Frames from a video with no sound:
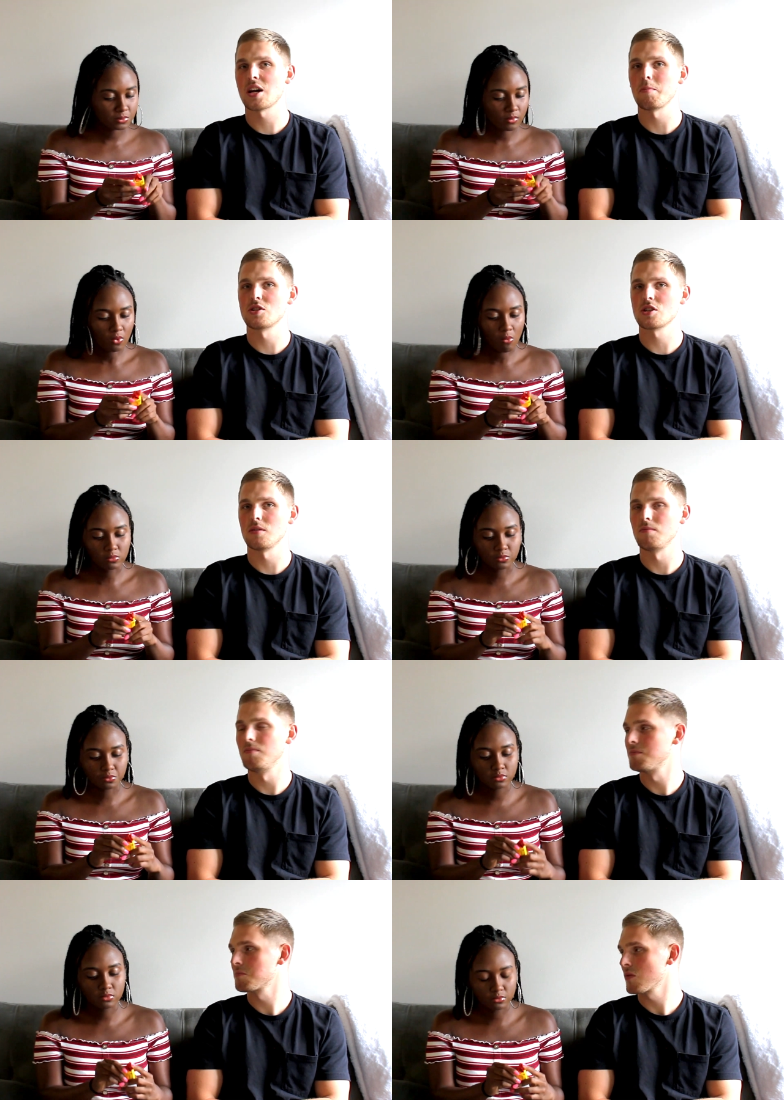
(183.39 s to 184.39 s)
Speaker 1: Shapochka.
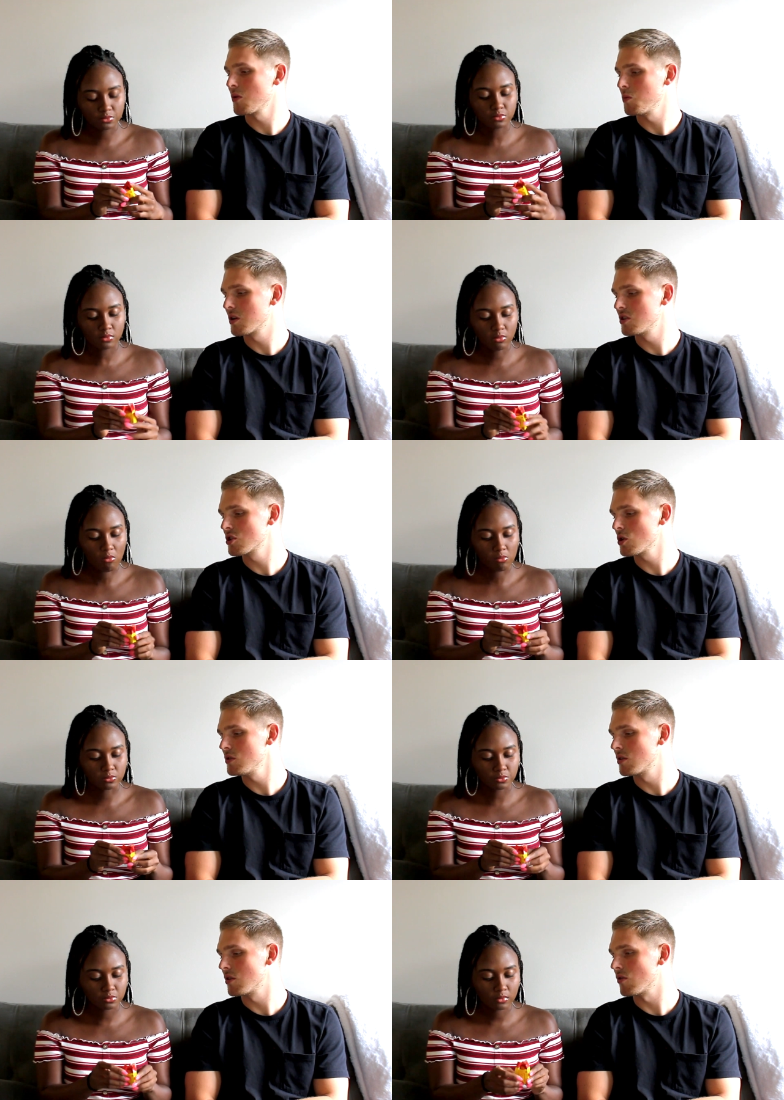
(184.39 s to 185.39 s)
We just
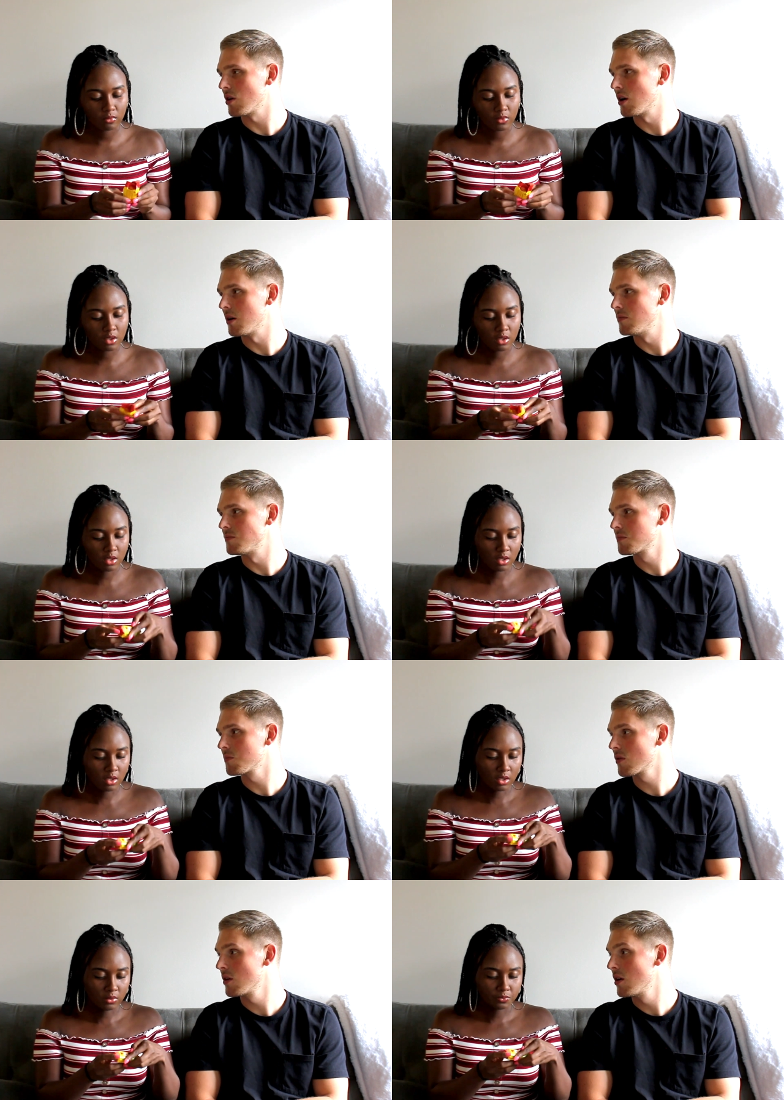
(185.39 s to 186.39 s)
call it um,
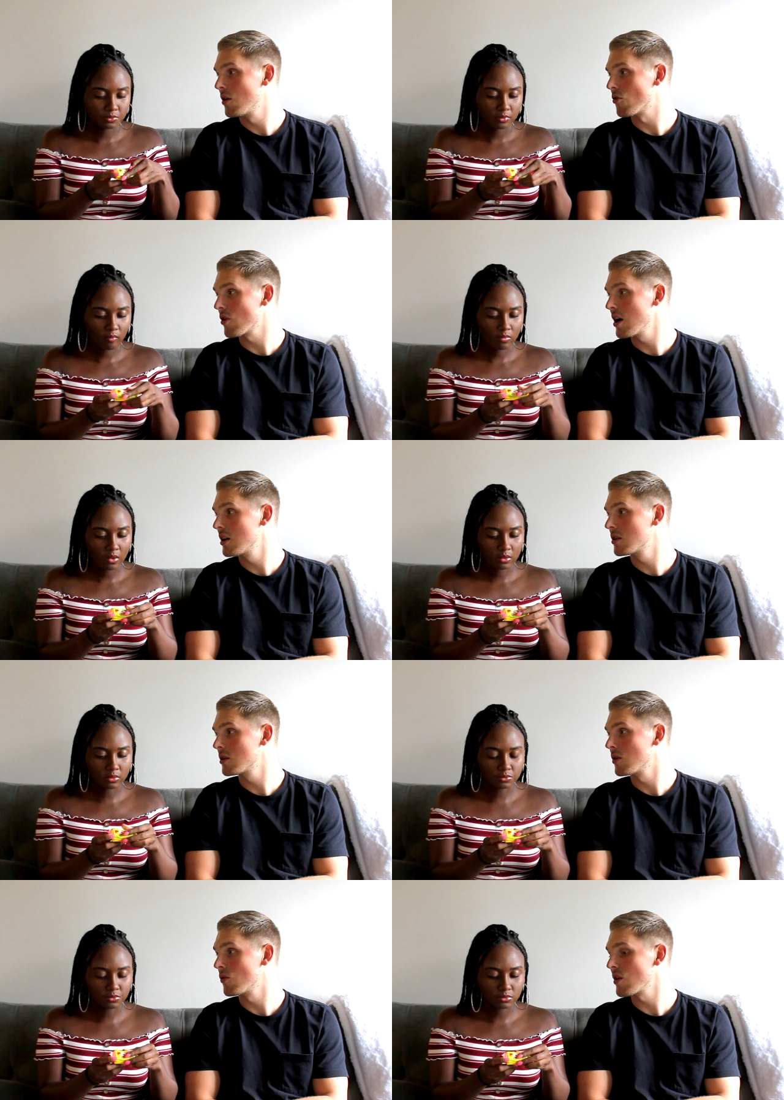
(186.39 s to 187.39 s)
Red
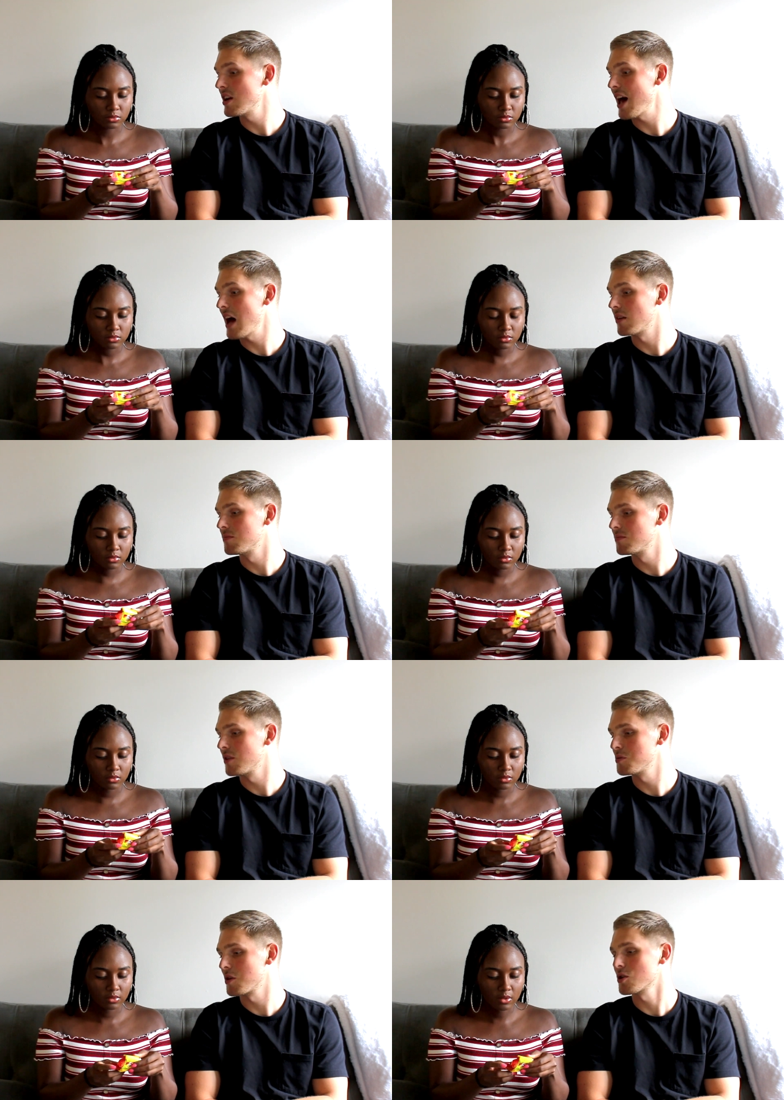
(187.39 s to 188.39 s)
Red Hat.
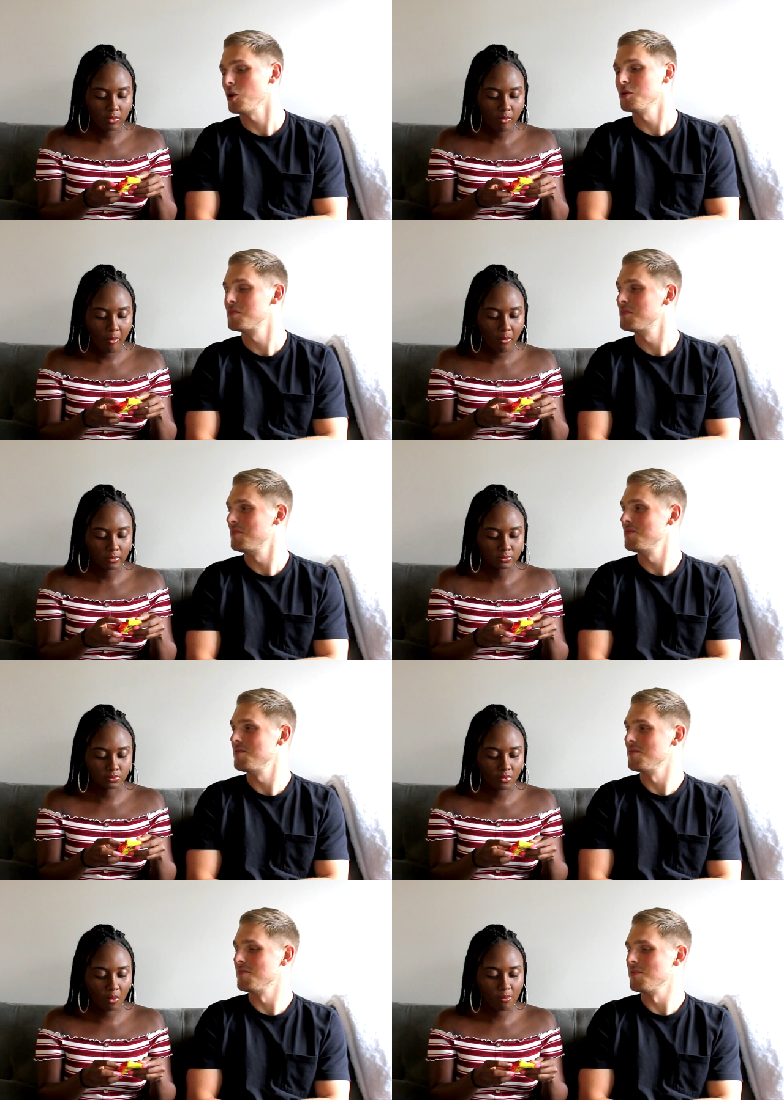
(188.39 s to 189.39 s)
That's what it's called.
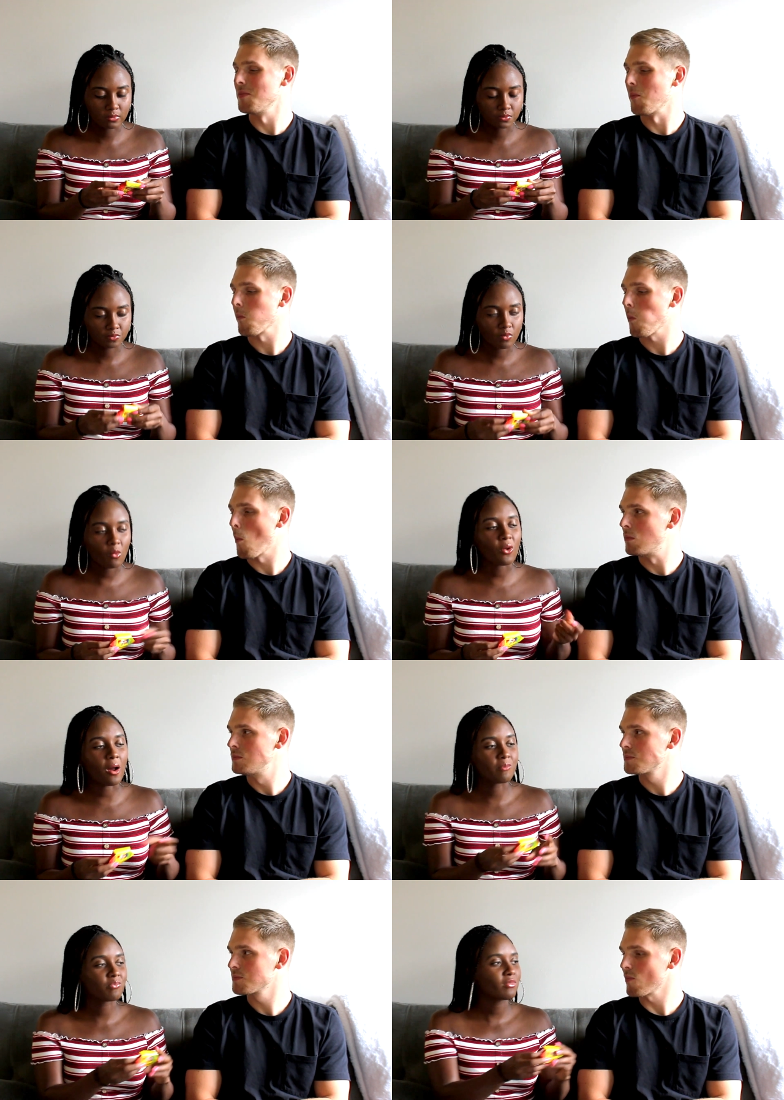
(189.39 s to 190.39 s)
Speaker 2: Mm-hmm.
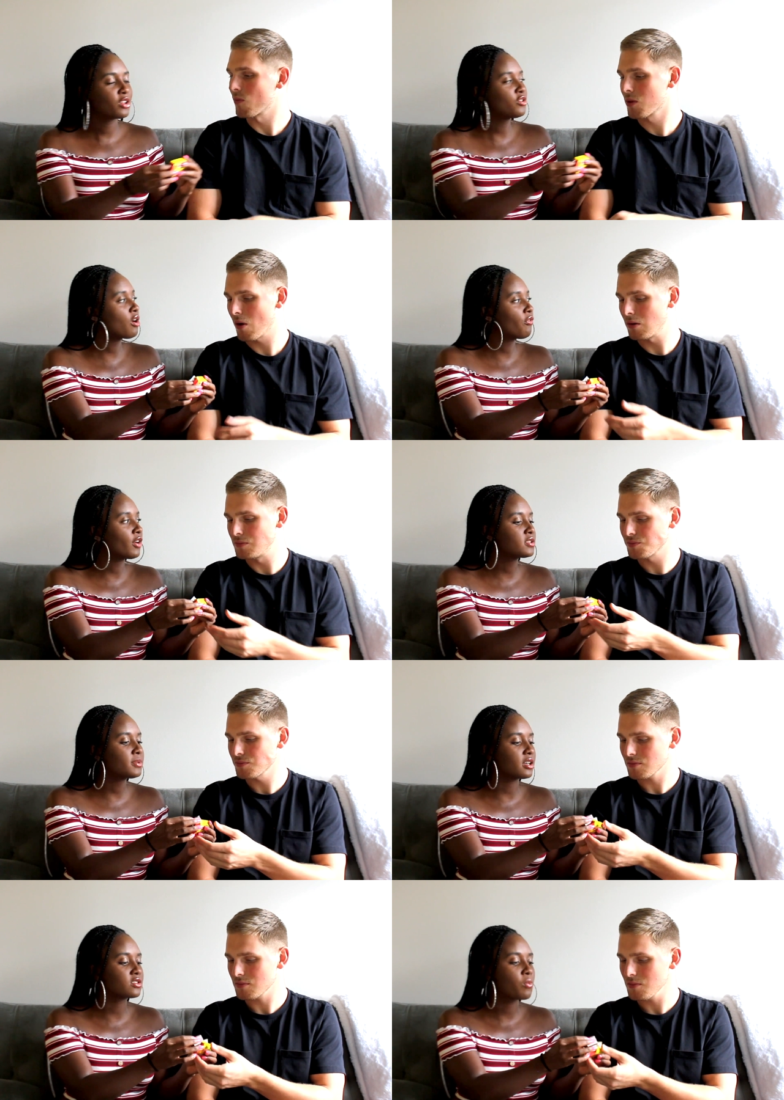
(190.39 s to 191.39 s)
Okay, you go first
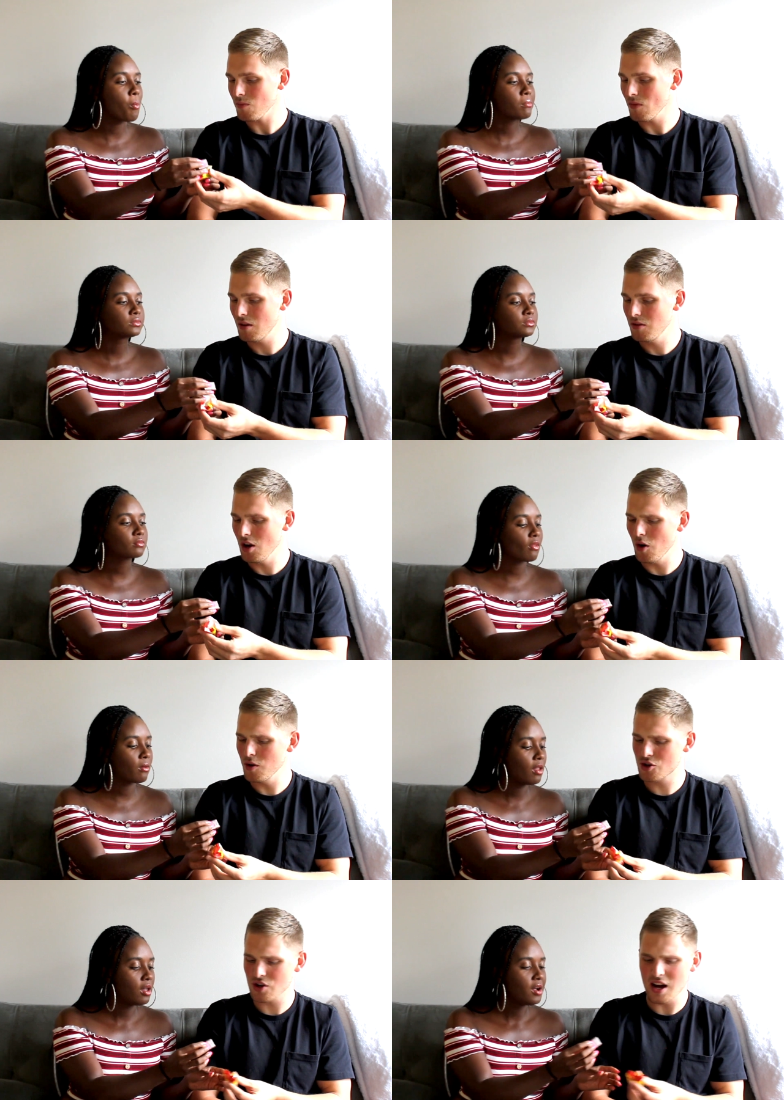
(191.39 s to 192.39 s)
because.
Speaker 1: No,
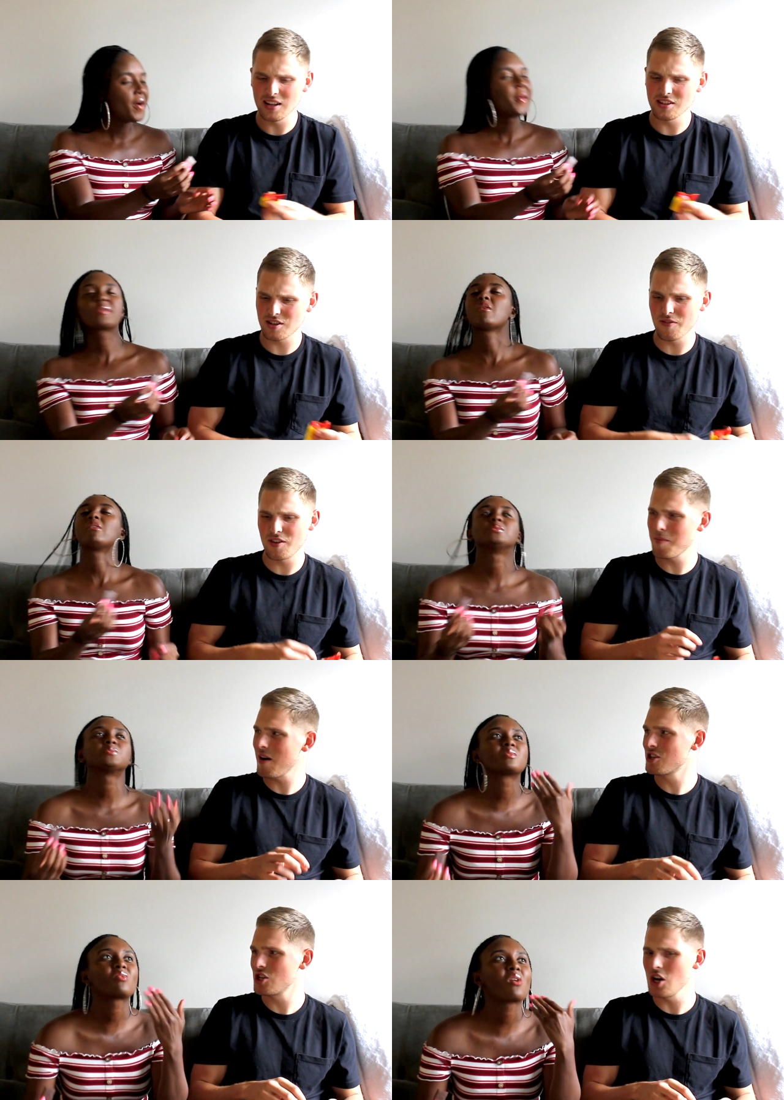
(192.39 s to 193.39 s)
you try it. It's a video
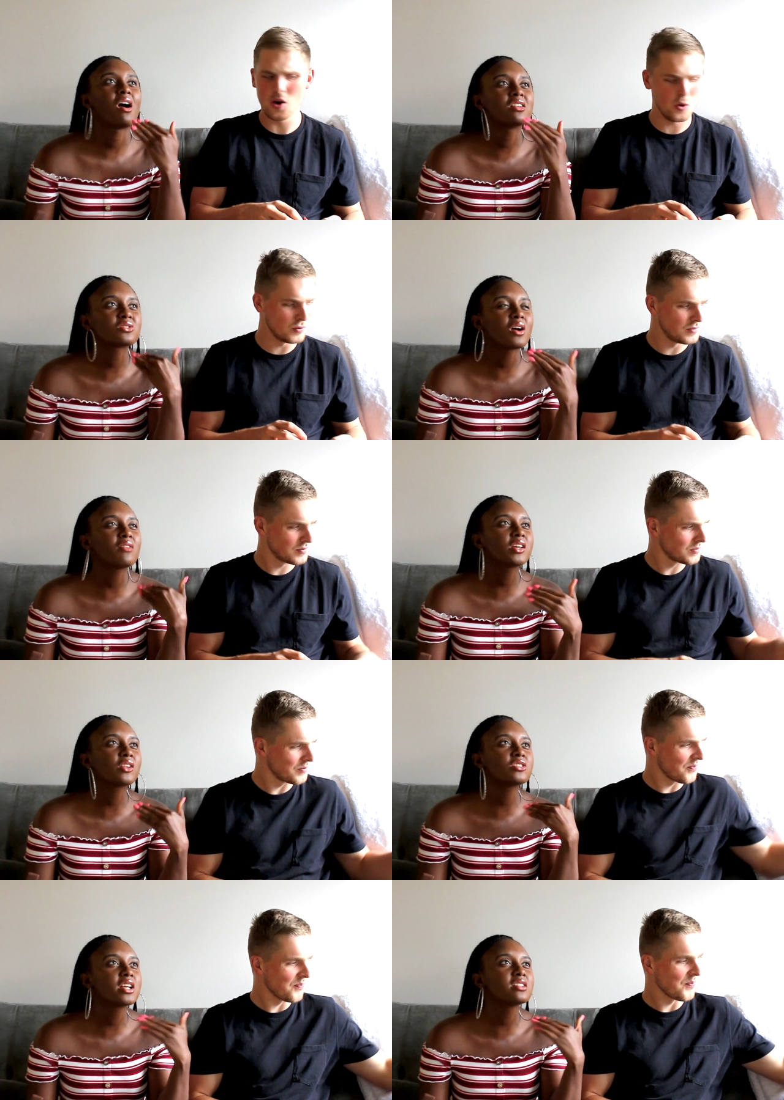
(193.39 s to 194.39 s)
about you. I still
Speaker 2: have the
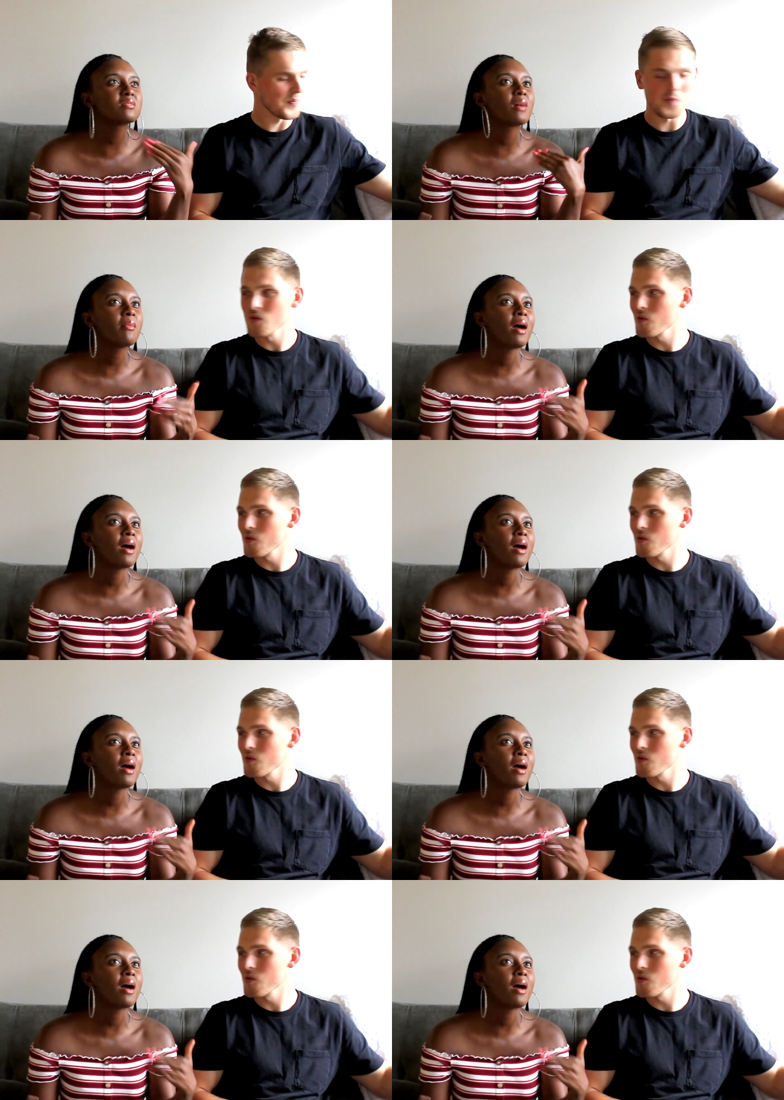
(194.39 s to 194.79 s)
other taste in my